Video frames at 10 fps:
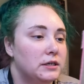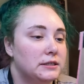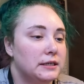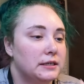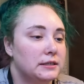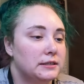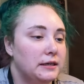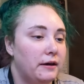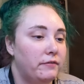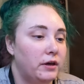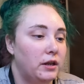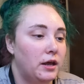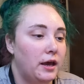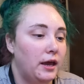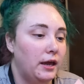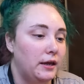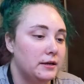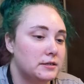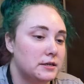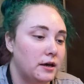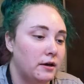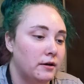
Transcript: 6, 7, 8...